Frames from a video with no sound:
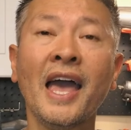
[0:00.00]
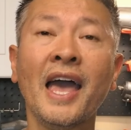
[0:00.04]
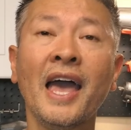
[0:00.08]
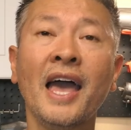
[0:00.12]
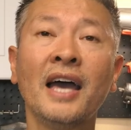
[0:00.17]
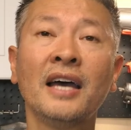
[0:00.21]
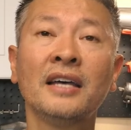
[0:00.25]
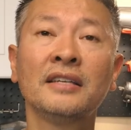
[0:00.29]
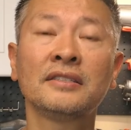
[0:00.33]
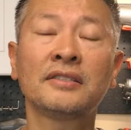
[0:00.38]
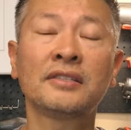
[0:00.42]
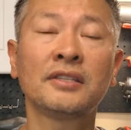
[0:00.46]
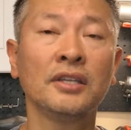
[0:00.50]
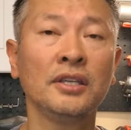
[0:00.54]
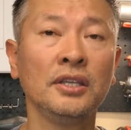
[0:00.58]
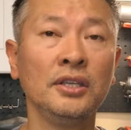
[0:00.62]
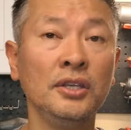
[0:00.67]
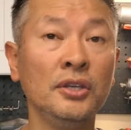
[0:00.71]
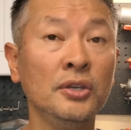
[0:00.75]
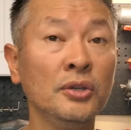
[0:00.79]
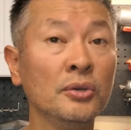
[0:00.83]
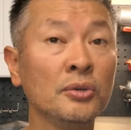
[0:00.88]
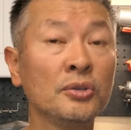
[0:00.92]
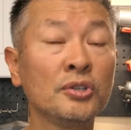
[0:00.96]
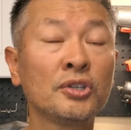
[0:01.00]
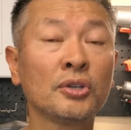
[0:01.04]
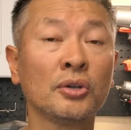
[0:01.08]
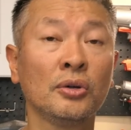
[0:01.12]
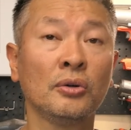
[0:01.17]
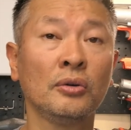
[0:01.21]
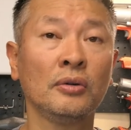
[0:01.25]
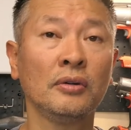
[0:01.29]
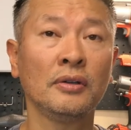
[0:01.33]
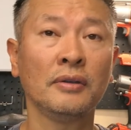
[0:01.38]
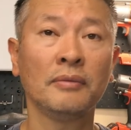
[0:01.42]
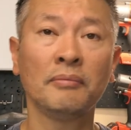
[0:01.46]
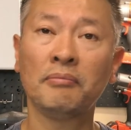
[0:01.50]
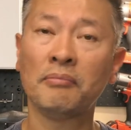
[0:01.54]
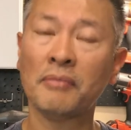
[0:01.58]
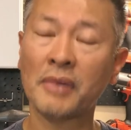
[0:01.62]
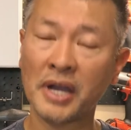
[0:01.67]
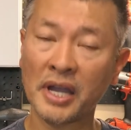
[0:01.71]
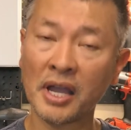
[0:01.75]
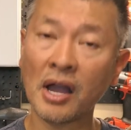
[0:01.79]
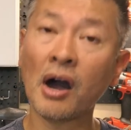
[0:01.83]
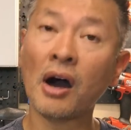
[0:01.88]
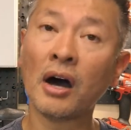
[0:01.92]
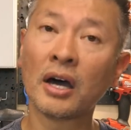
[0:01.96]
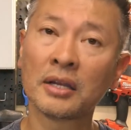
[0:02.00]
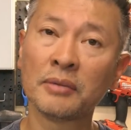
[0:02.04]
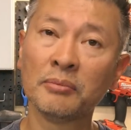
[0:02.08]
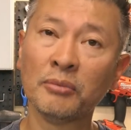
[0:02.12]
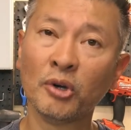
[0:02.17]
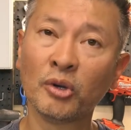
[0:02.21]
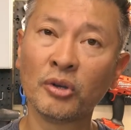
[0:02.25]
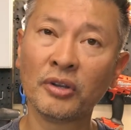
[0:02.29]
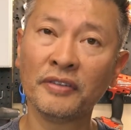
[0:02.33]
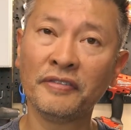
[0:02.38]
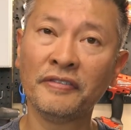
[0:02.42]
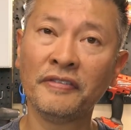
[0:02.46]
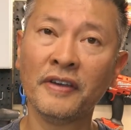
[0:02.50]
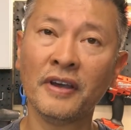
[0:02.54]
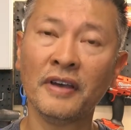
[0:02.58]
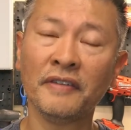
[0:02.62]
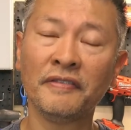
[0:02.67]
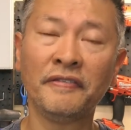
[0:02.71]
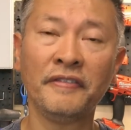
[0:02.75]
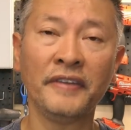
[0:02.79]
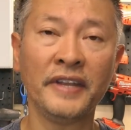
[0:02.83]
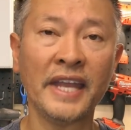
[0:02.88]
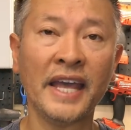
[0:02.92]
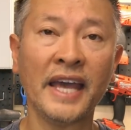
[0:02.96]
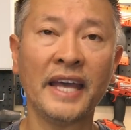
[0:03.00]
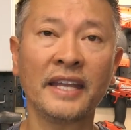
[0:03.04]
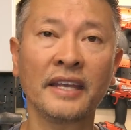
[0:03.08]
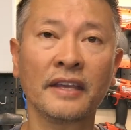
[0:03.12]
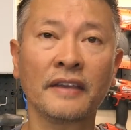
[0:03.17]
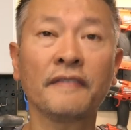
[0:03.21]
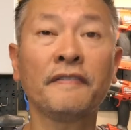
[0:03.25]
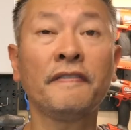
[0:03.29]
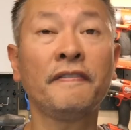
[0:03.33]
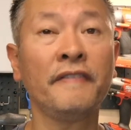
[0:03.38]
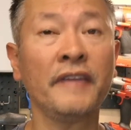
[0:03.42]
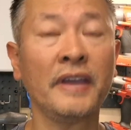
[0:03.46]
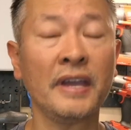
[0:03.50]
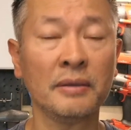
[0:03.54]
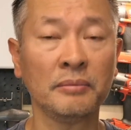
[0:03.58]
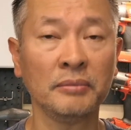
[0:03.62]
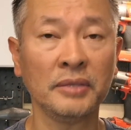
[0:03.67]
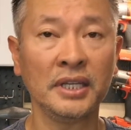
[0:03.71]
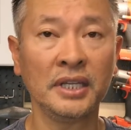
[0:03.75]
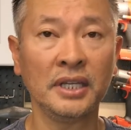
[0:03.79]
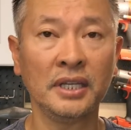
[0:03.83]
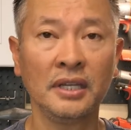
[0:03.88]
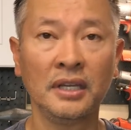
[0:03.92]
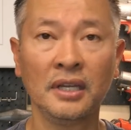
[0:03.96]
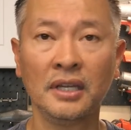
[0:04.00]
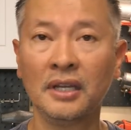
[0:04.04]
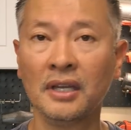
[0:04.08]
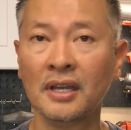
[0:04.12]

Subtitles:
As usual, my Automotive Fanatic family,